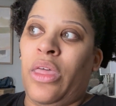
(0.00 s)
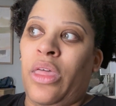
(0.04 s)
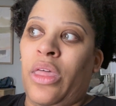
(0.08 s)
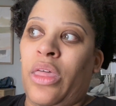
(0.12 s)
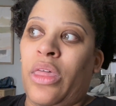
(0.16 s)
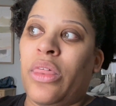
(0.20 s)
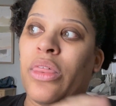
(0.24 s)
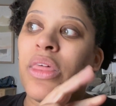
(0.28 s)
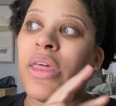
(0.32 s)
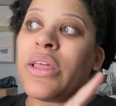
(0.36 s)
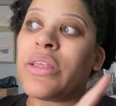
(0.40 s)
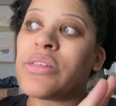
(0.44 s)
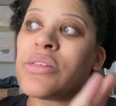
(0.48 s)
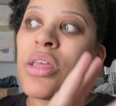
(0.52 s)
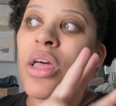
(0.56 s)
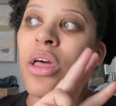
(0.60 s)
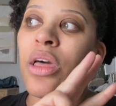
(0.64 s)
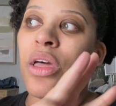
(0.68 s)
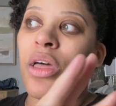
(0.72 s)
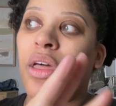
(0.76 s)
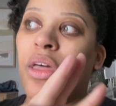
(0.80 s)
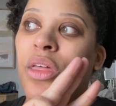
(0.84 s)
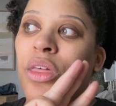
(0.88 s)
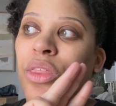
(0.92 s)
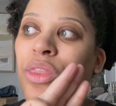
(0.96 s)
this
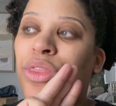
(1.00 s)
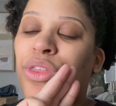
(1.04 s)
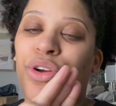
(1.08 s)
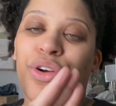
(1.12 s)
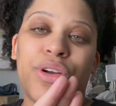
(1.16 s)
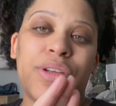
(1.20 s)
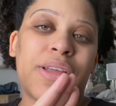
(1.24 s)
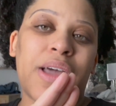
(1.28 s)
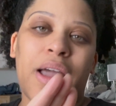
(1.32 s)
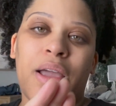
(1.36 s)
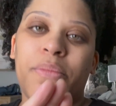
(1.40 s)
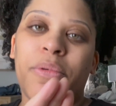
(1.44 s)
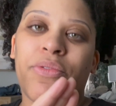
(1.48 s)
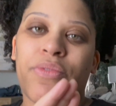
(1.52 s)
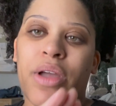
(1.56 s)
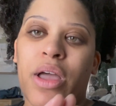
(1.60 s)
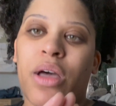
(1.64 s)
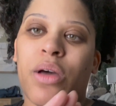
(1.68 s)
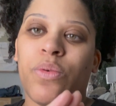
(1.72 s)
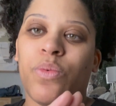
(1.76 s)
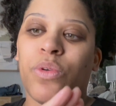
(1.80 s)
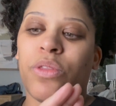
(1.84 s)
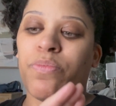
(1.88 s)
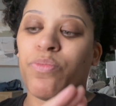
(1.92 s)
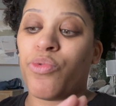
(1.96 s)
third time
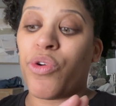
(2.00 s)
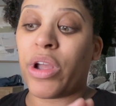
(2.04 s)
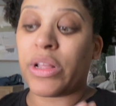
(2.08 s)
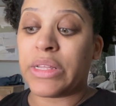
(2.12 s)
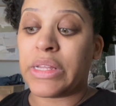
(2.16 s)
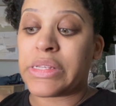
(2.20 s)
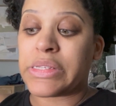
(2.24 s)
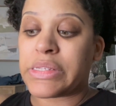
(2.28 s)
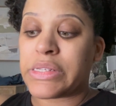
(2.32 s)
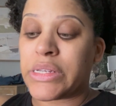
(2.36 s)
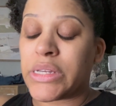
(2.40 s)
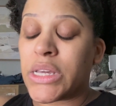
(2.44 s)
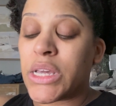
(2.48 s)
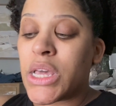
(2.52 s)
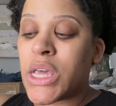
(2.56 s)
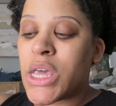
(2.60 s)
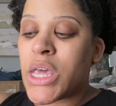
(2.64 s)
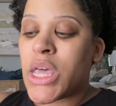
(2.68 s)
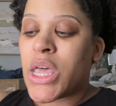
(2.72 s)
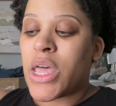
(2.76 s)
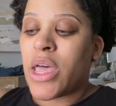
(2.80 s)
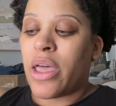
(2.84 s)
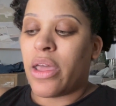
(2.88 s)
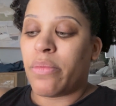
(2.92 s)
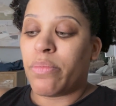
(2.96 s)
around with pregnancy
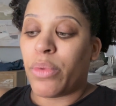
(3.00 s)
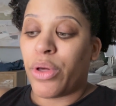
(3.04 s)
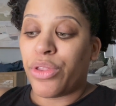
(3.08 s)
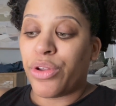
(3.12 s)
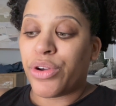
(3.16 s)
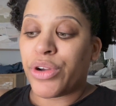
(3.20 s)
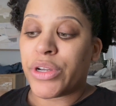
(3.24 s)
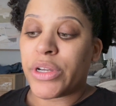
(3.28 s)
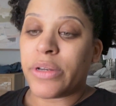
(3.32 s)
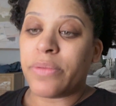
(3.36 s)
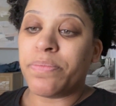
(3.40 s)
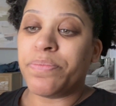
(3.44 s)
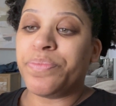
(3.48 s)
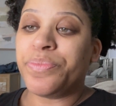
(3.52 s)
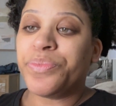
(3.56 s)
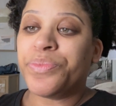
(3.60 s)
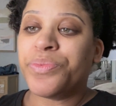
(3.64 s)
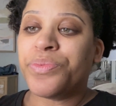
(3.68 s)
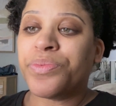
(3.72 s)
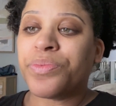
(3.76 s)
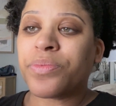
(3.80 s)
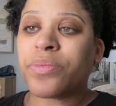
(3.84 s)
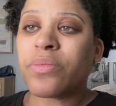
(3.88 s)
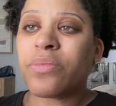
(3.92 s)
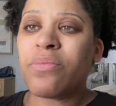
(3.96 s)
and motherhood,
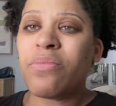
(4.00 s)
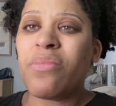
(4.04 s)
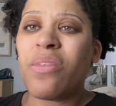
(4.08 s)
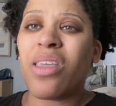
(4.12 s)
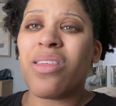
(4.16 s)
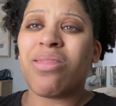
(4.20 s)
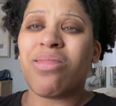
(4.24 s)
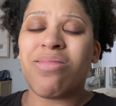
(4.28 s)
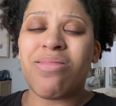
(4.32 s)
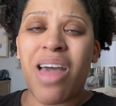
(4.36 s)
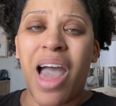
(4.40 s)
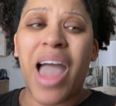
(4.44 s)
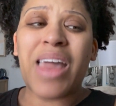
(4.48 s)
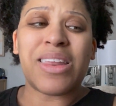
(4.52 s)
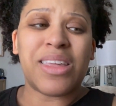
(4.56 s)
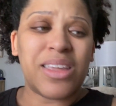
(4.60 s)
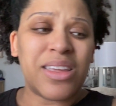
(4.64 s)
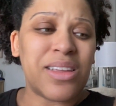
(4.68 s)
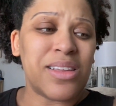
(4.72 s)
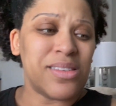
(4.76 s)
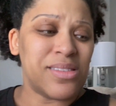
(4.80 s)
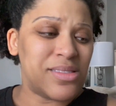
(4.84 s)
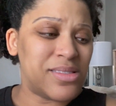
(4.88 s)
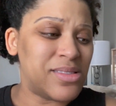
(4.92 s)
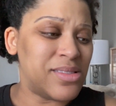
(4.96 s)
that
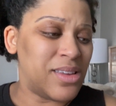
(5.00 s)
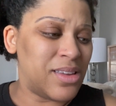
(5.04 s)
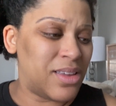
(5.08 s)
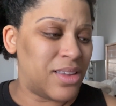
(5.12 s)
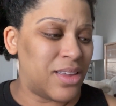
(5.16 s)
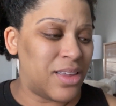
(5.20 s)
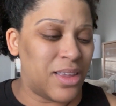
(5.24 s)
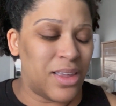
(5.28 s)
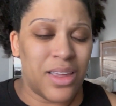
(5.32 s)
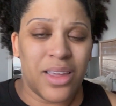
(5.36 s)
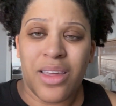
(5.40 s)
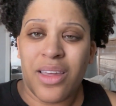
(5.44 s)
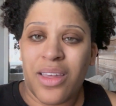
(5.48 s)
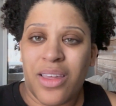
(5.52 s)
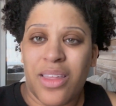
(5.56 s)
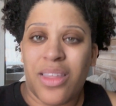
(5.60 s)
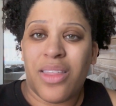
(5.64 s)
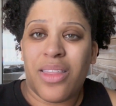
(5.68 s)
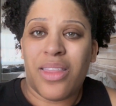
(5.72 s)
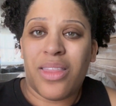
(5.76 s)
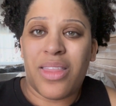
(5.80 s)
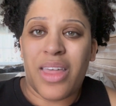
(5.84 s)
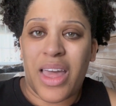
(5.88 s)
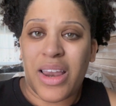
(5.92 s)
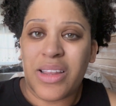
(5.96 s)
is
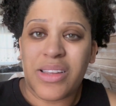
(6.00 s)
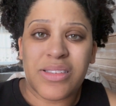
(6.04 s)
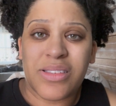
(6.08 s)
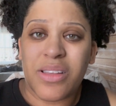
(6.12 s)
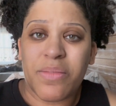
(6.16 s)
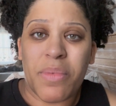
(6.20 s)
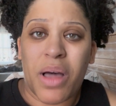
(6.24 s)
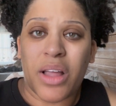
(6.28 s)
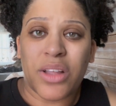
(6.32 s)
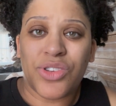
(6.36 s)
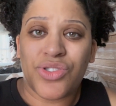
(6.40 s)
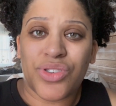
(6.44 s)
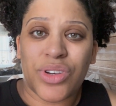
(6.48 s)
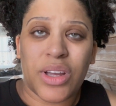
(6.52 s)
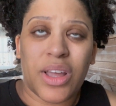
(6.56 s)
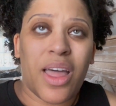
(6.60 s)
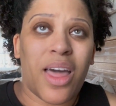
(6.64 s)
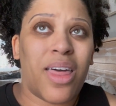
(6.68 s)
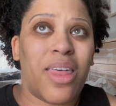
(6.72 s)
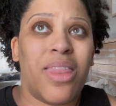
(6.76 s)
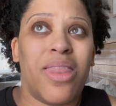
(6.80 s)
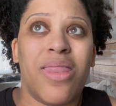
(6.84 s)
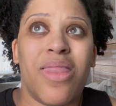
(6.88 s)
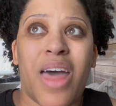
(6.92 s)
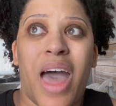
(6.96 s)
the mantra.
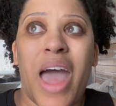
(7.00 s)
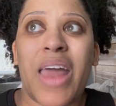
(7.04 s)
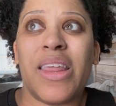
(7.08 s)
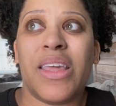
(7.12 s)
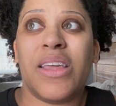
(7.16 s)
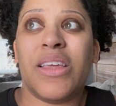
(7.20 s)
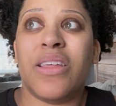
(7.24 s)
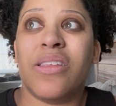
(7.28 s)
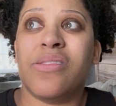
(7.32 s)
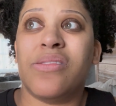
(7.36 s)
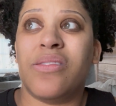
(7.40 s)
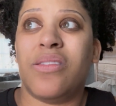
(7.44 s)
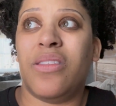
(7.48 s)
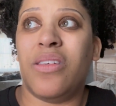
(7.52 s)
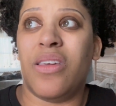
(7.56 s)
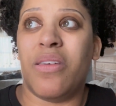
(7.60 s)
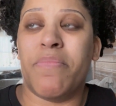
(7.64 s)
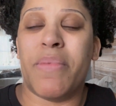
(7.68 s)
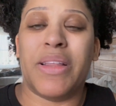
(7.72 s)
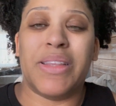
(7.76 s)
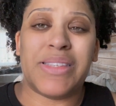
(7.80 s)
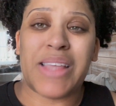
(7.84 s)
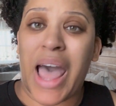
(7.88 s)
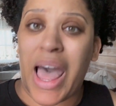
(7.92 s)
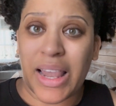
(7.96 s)
That is the
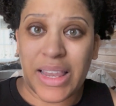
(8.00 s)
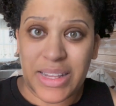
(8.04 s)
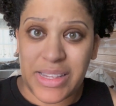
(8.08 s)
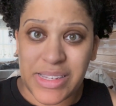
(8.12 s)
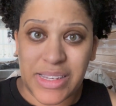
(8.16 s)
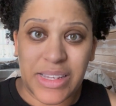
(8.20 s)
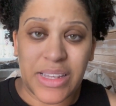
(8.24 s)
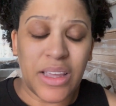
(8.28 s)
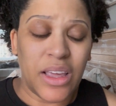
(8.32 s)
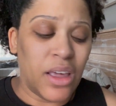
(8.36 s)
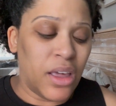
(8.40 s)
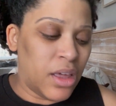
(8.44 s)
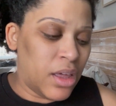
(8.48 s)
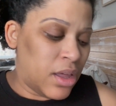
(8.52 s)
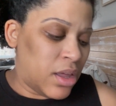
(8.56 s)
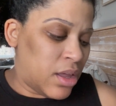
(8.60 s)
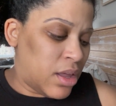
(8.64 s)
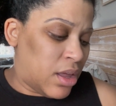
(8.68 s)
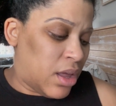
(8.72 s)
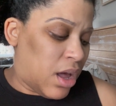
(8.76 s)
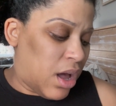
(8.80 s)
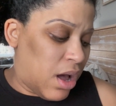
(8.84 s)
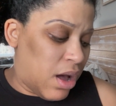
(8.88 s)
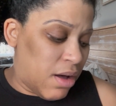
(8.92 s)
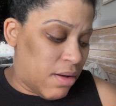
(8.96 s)
mentality.
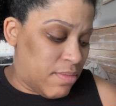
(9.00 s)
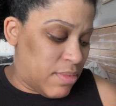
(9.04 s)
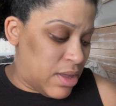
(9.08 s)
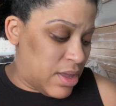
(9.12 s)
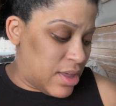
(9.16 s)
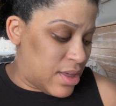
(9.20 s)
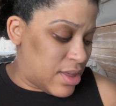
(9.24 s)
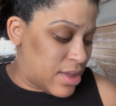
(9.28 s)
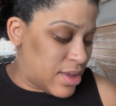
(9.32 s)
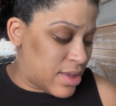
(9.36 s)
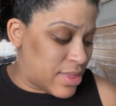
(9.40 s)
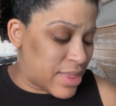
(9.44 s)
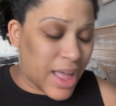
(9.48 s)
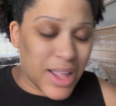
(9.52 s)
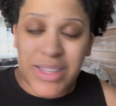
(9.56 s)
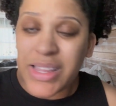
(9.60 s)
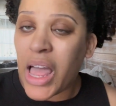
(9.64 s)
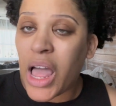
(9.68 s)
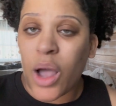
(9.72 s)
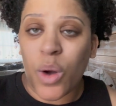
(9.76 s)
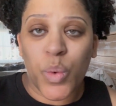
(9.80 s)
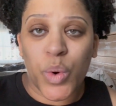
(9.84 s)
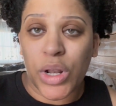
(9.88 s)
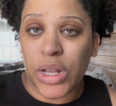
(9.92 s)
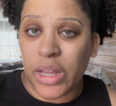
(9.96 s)
That's
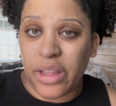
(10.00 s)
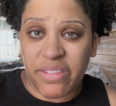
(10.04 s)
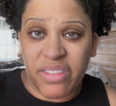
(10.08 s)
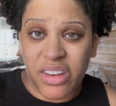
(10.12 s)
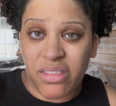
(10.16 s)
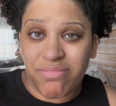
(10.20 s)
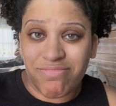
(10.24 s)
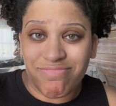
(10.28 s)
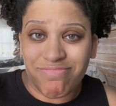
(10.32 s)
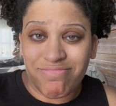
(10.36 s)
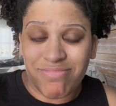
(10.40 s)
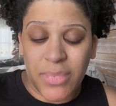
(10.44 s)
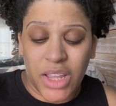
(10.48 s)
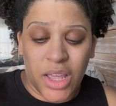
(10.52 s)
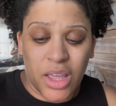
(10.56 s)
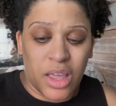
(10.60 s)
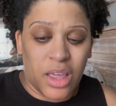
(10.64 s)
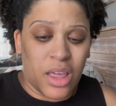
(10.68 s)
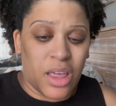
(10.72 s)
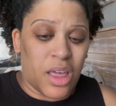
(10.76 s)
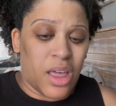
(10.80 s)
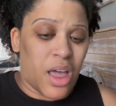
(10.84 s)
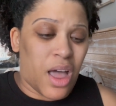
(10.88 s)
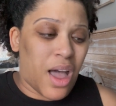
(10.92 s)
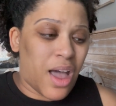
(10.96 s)
how we're living.
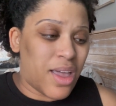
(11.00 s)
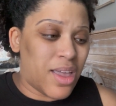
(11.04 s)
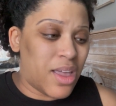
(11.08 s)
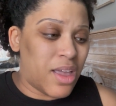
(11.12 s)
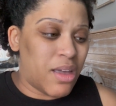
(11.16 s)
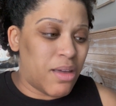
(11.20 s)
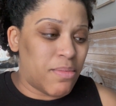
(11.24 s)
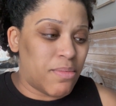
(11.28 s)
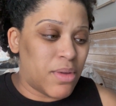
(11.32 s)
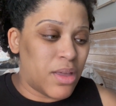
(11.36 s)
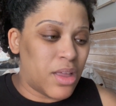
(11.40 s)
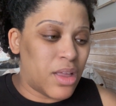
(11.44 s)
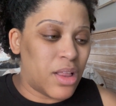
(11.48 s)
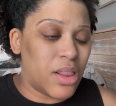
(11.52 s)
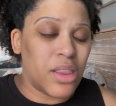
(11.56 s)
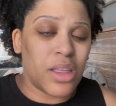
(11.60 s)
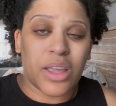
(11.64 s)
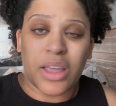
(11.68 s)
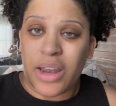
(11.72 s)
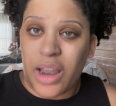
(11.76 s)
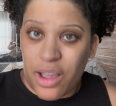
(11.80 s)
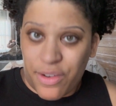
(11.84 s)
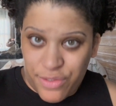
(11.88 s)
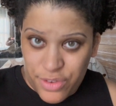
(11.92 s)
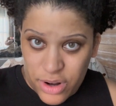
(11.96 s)
I am
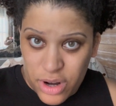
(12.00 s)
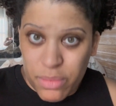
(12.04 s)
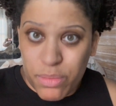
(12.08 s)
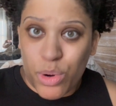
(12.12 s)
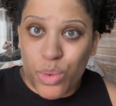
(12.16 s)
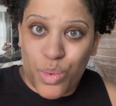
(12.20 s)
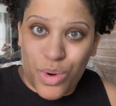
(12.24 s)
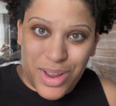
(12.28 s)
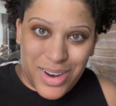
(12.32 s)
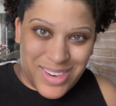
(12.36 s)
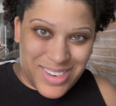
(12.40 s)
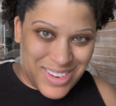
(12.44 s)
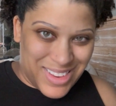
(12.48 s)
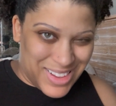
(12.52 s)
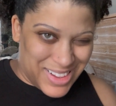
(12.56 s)
looking out for number one.